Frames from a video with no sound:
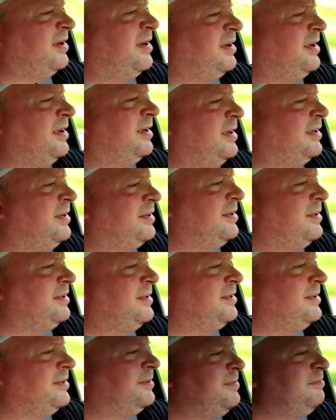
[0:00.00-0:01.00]

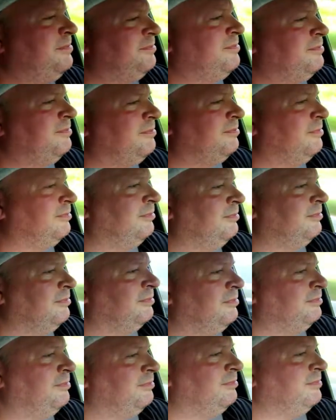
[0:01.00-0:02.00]
uh,
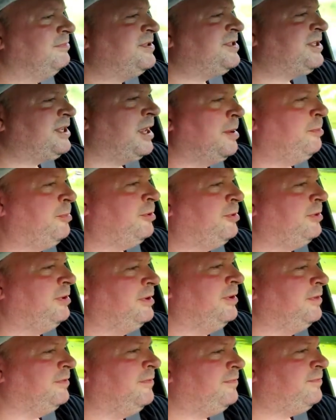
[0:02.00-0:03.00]
summer
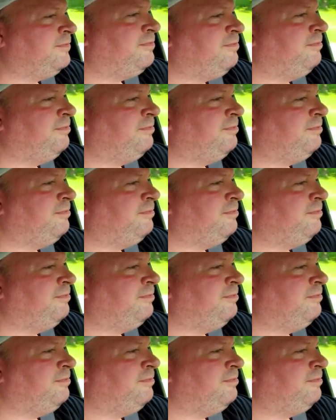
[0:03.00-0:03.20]
of